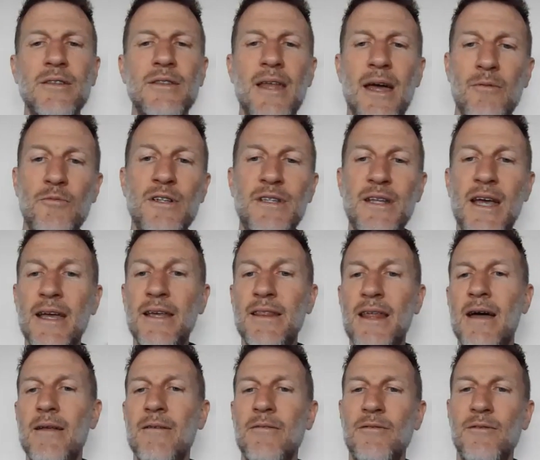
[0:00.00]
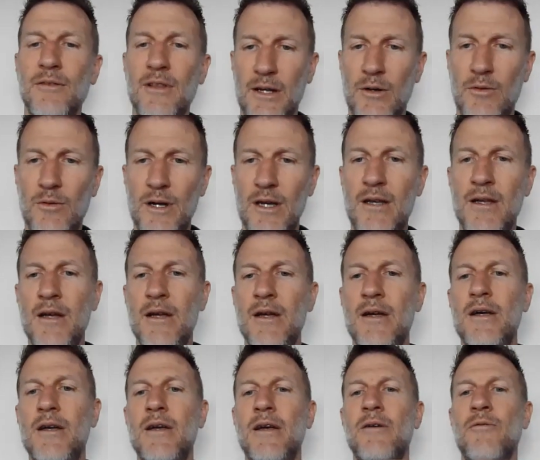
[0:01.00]
Then we take that liquid,
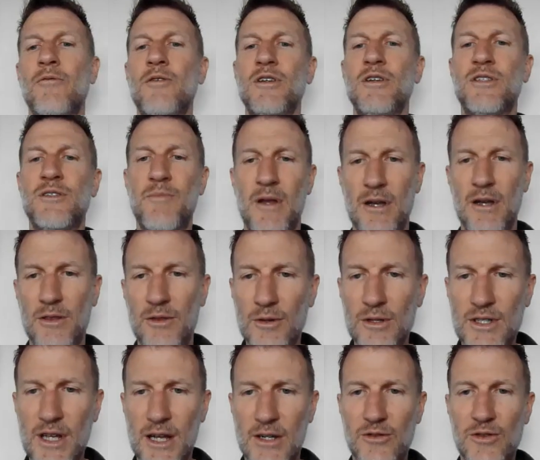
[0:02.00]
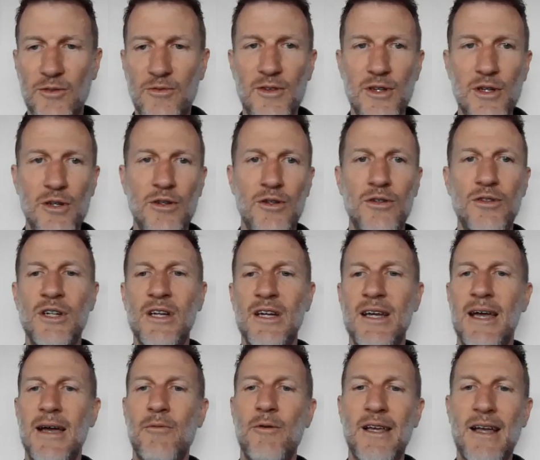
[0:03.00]
we spin it through a centrifuge,
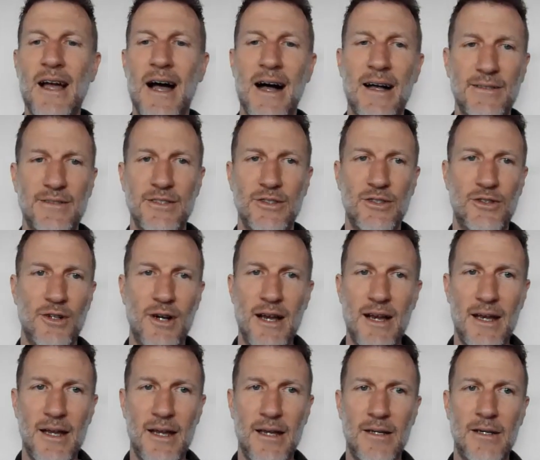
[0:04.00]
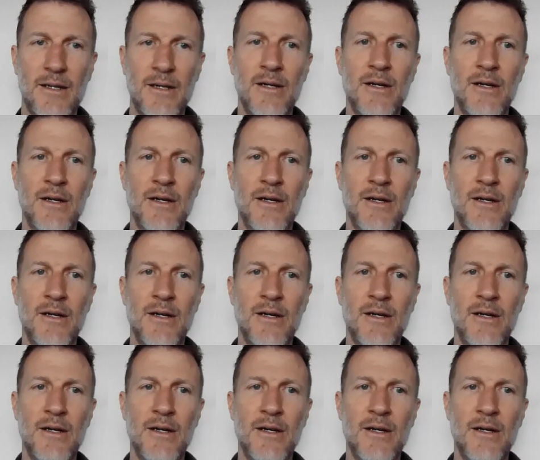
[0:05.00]
and we concentrate it.